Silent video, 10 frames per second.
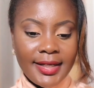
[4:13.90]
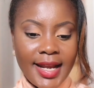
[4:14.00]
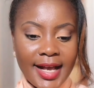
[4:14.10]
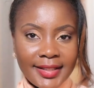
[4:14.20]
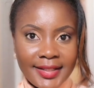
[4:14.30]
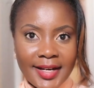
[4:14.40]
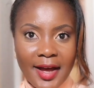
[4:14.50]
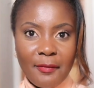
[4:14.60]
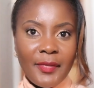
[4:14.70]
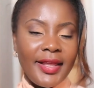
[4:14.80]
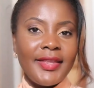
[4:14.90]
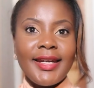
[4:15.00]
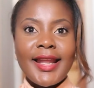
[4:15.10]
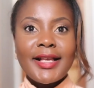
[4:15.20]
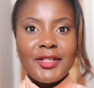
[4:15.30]
Next up, and the
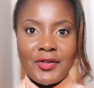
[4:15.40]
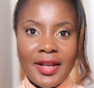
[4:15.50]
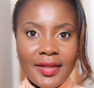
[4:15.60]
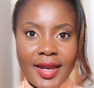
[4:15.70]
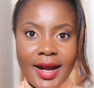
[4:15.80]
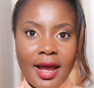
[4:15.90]
next trend that